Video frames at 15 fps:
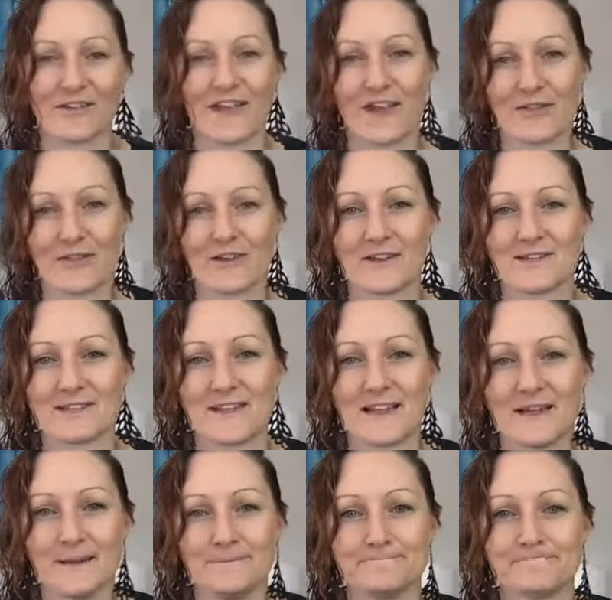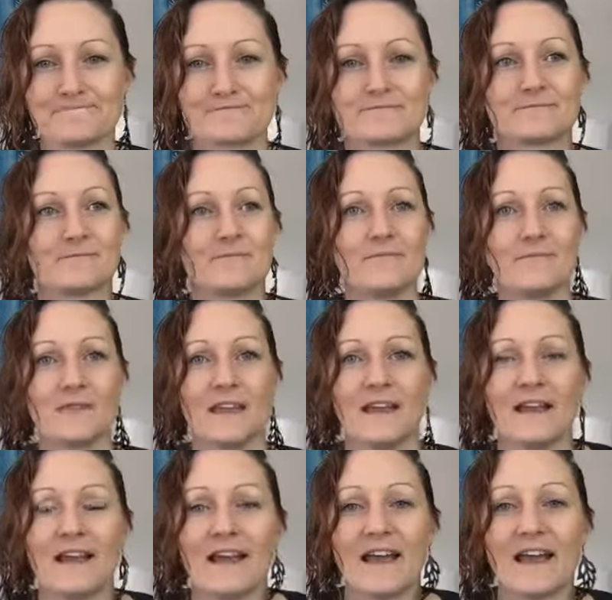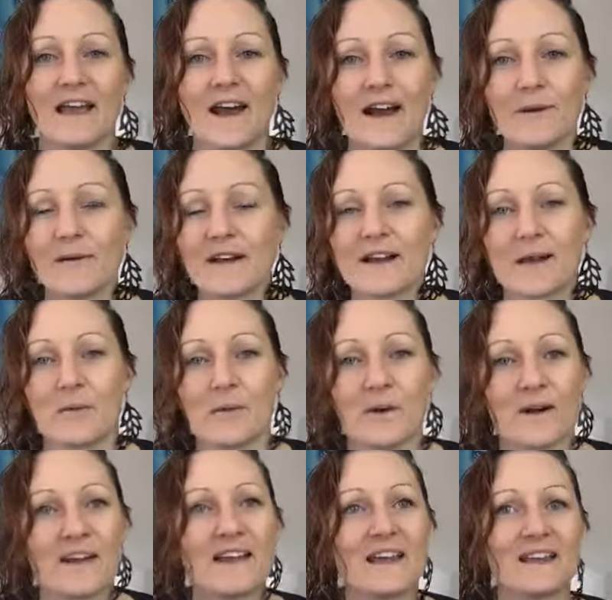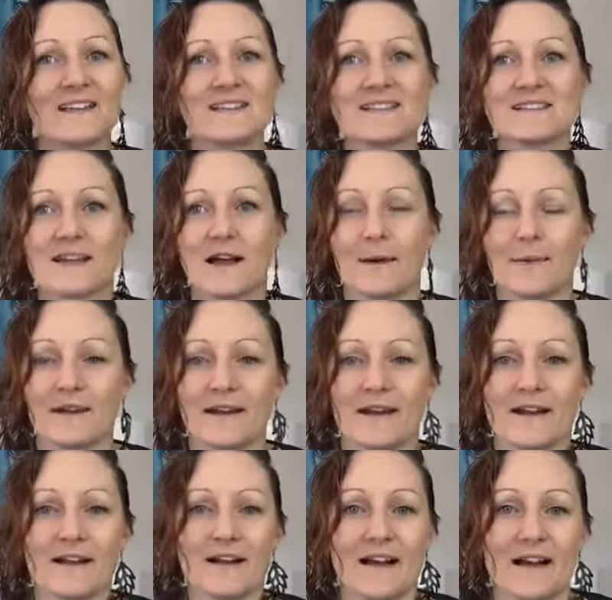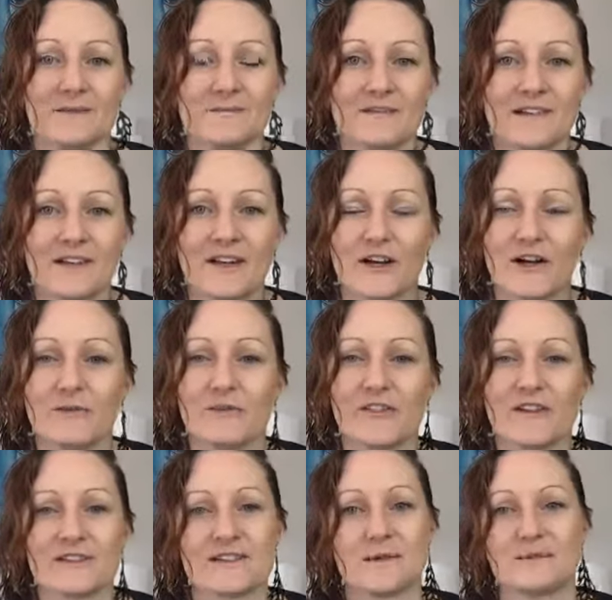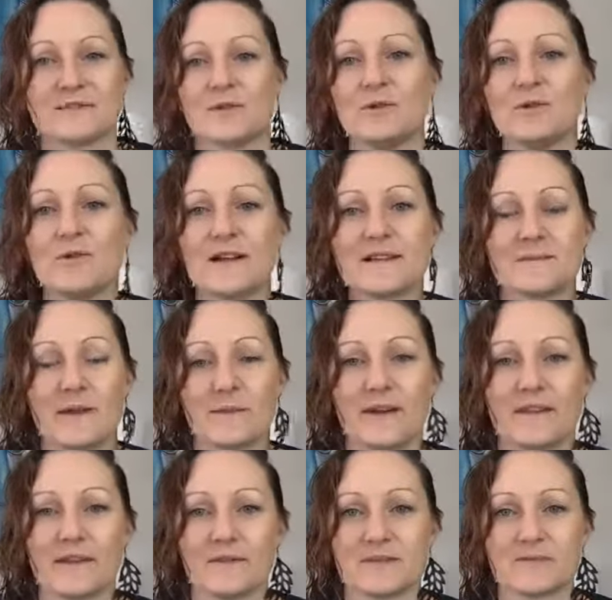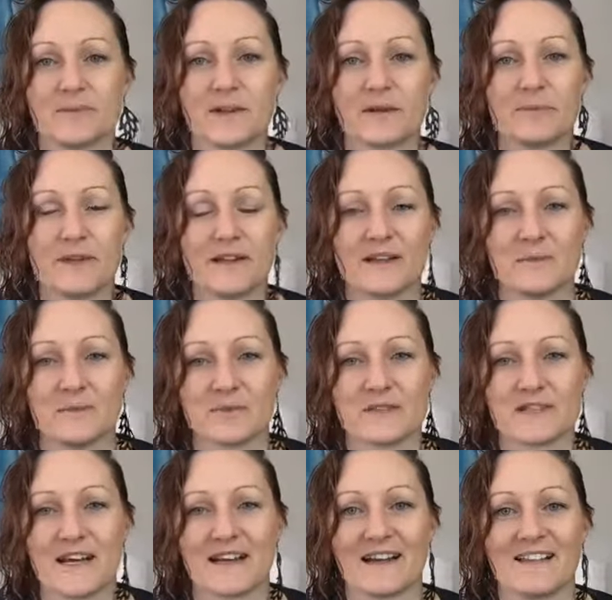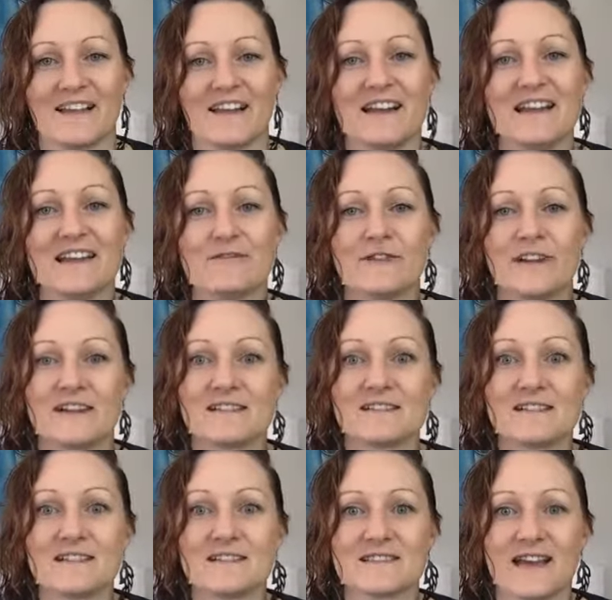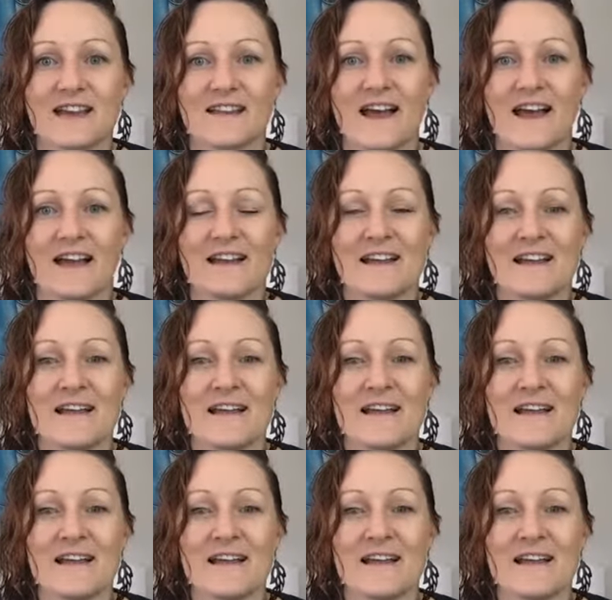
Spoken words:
that Thursday, I would get walk-ins. I would get, Thursday was always my one that was completely booked out in the evenings, things like that.